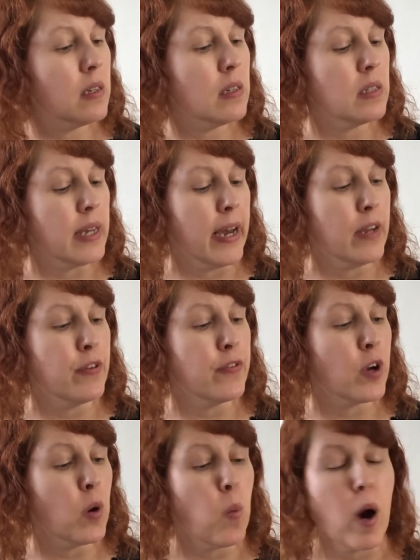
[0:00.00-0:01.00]
yeah, if you've
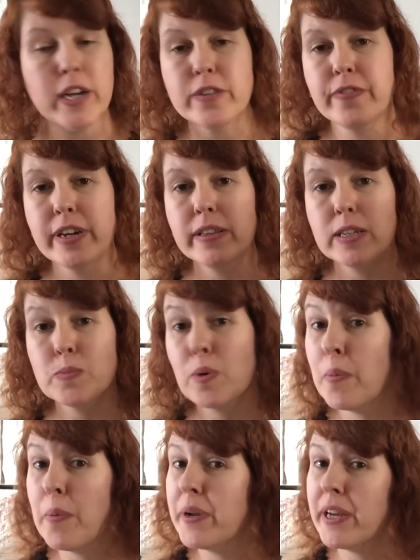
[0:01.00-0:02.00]
got wide feet, these
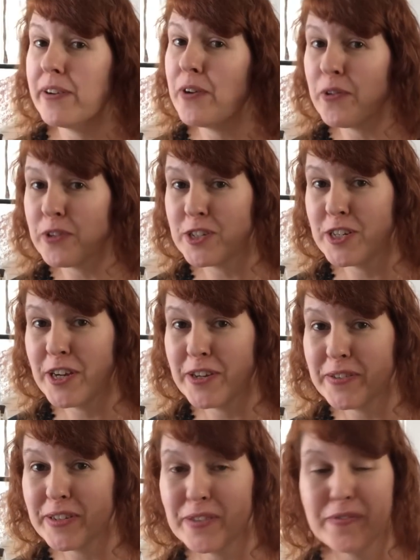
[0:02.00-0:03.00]
probably are not the
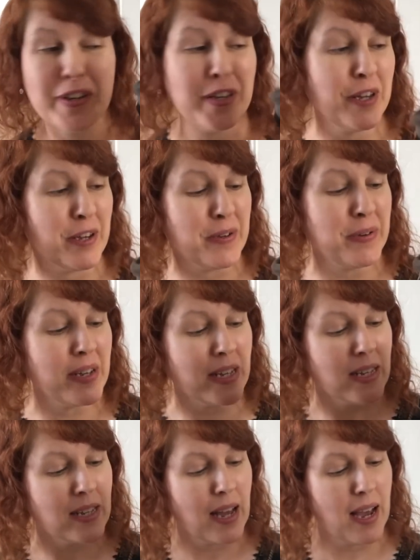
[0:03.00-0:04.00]
shoes for you.
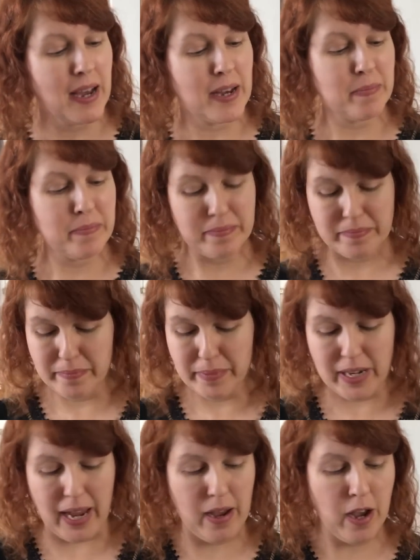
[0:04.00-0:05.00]
But
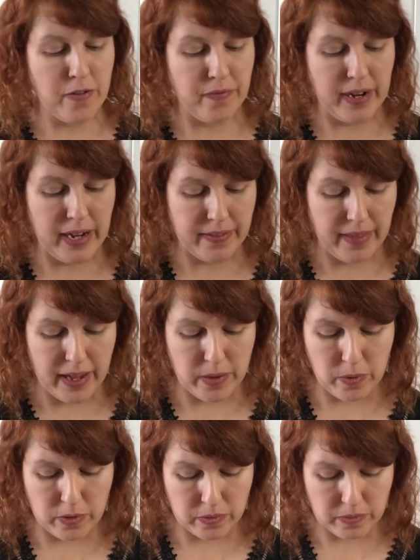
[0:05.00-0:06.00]
yeah, hopefully eBay
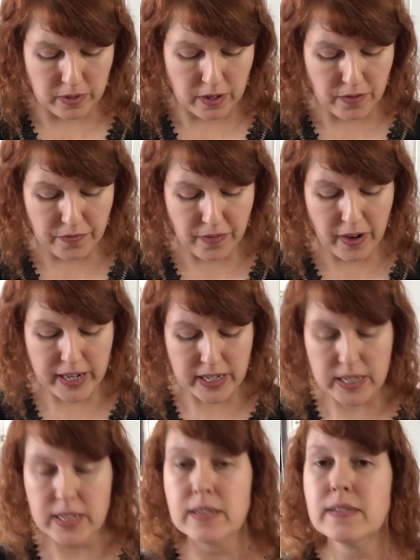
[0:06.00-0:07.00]
will
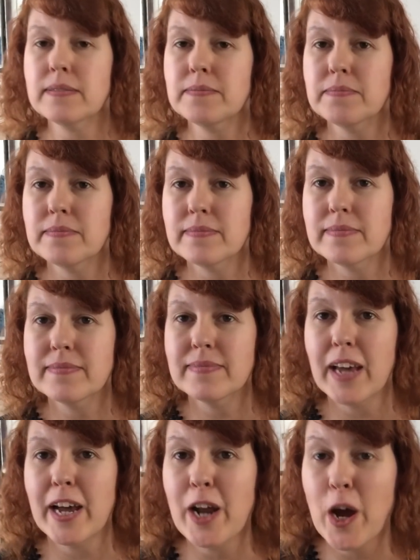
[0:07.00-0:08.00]
find
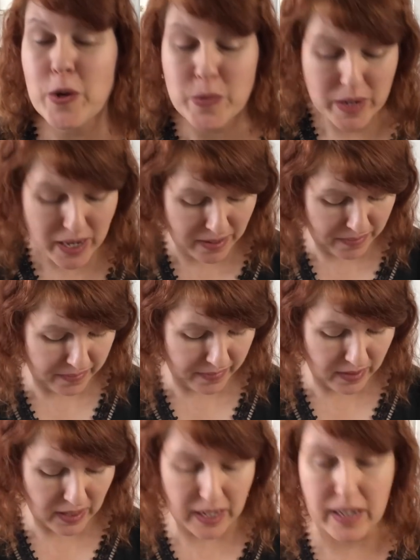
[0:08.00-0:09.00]
an owner
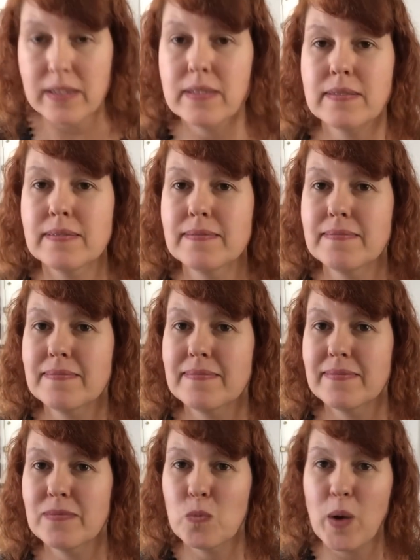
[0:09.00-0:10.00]
that
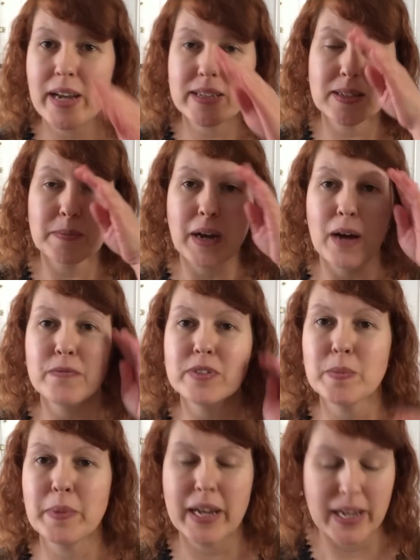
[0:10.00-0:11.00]
wears them
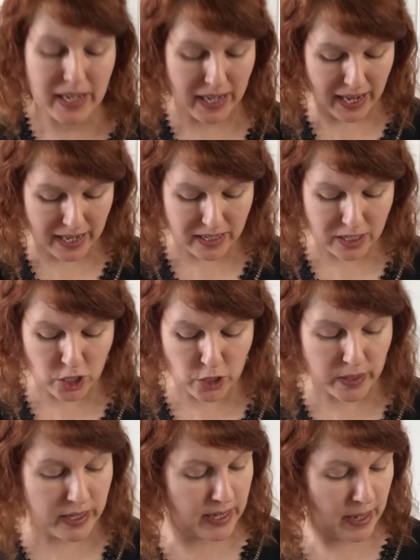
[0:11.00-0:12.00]
comfortably and
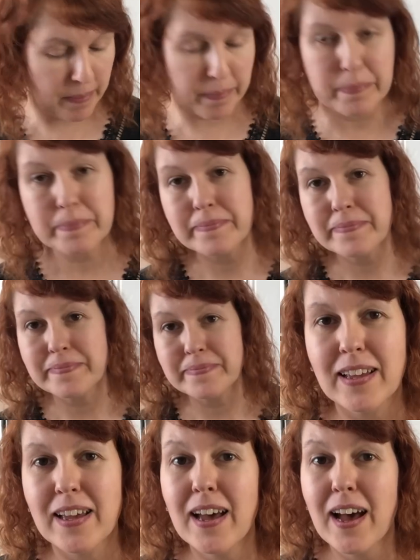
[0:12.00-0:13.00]
enjoys them.
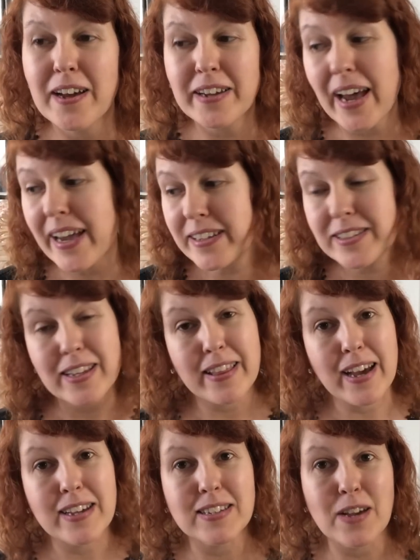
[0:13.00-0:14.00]
Okay, so
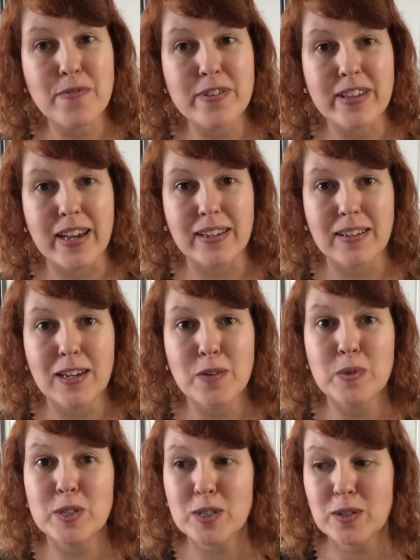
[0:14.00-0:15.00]
that is everything. It
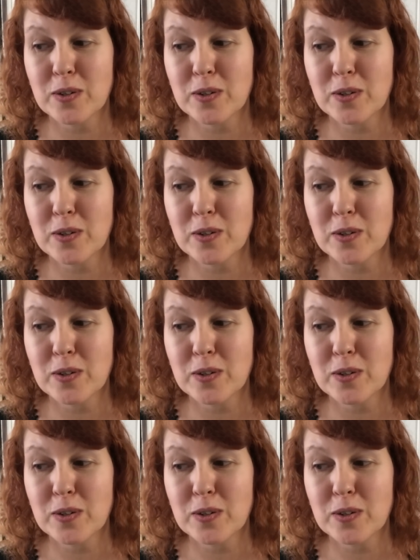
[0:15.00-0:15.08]
was